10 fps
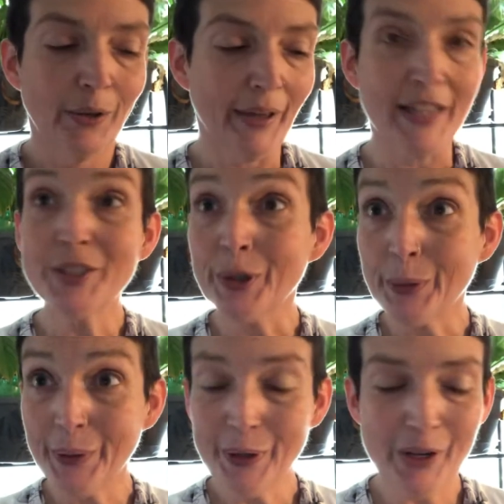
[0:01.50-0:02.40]
Okay, so
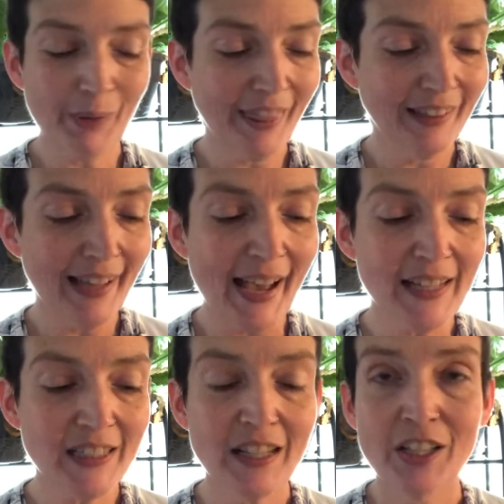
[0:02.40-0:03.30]
going on with the class,
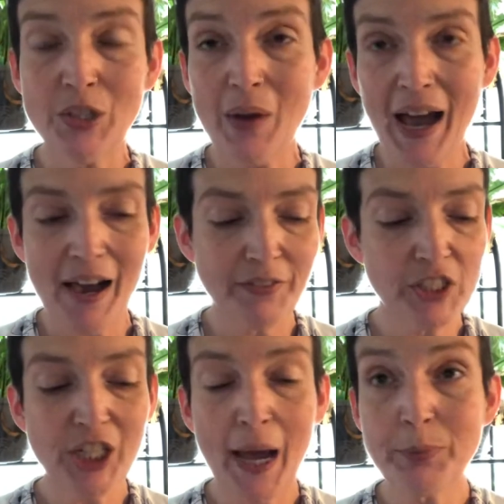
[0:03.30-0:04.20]
you have the
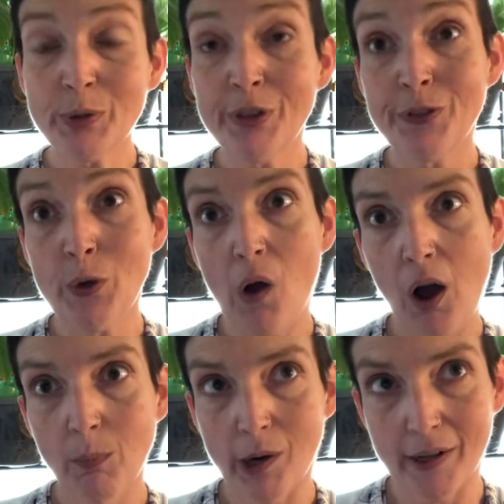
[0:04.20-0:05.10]
chapter review
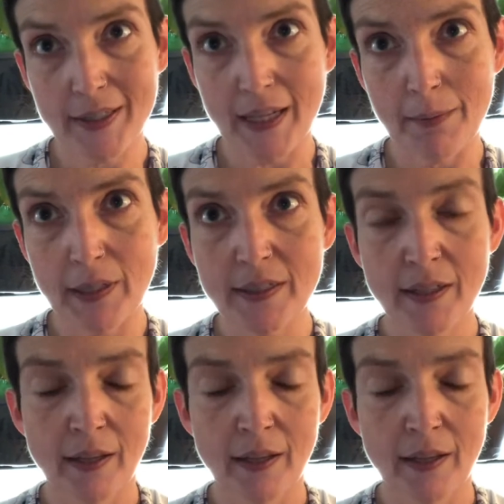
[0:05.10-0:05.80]
homework assignments,